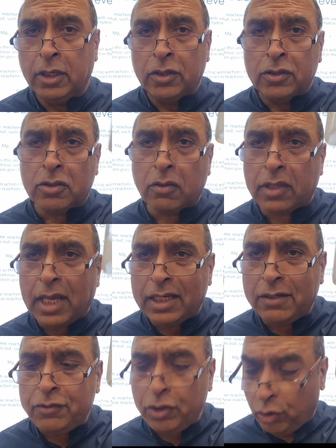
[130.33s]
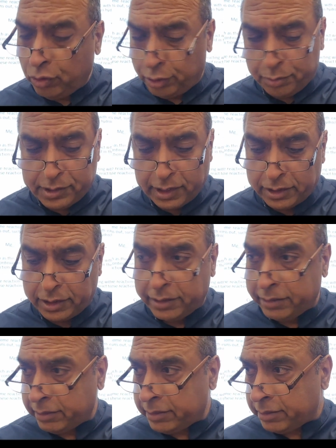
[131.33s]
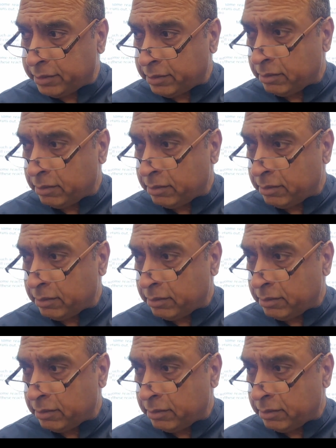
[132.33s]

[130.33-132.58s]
So that gives you 100% yield.